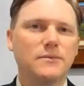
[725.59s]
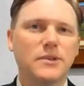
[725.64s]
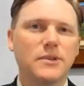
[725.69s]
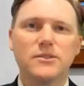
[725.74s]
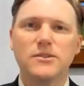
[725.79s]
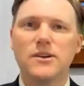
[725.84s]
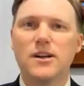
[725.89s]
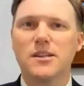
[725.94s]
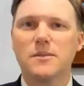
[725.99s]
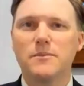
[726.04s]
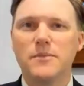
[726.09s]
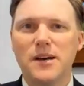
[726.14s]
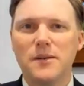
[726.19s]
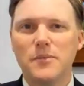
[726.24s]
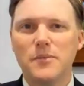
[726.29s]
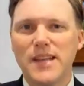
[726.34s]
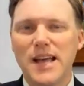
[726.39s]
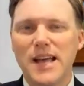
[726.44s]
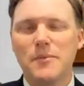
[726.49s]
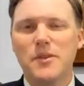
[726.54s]
We talked about
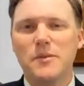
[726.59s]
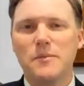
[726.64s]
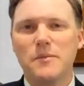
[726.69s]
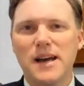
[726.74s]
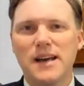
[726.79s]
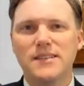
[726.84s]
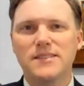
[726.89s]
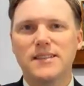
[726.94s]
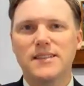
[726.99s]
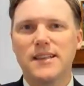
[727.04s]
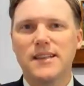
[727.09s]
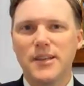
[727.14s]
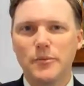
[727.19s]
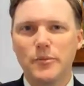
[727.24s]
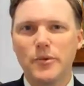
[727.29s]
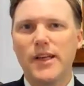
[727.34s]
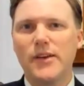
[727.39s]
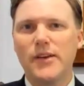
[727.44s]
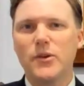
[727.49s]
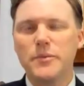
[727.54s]
napkin math saying they
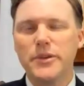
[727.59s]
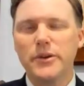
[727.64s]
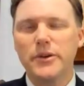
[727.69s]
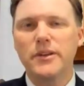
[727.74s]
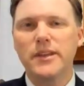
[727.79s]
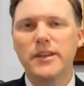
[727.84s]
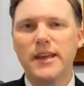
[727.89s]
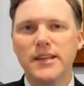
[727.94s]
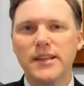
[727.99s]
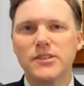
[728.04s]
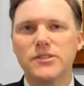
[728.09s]
probably would be okay.